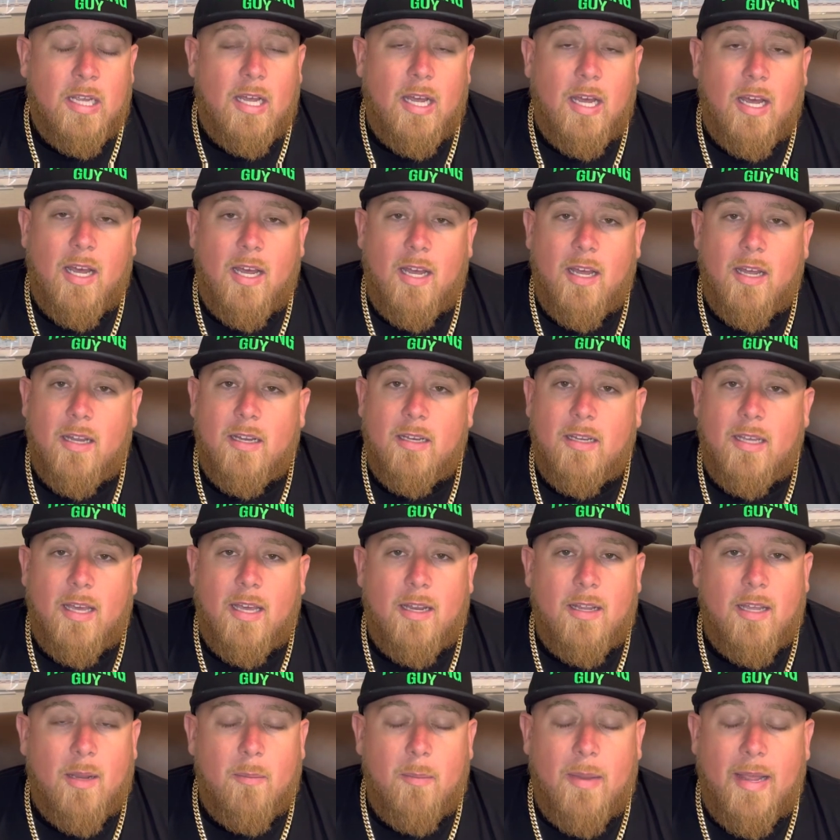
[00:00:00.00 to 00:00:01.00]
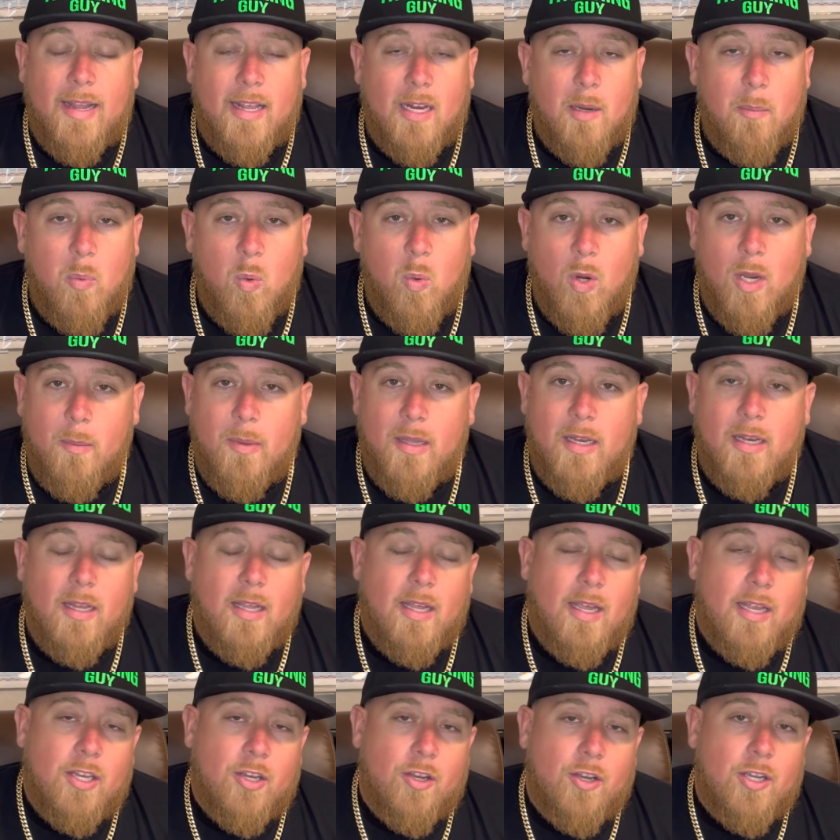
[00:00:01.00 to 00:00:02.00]
and make an appointment
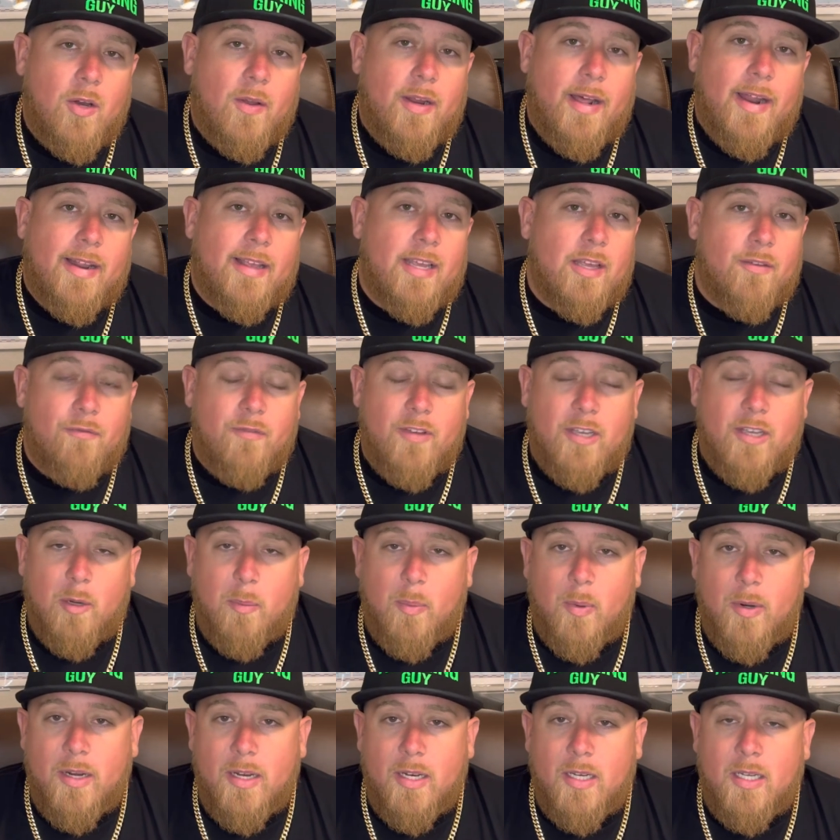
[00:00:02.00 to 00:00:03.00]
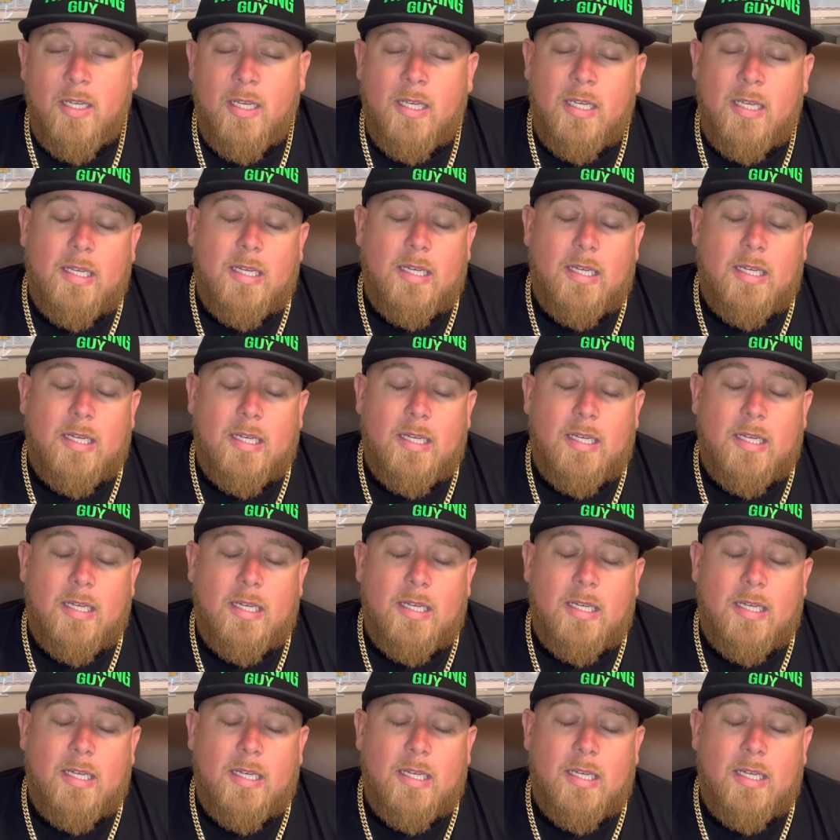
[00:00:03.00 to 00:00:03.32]
and you go down and get fingerprinted.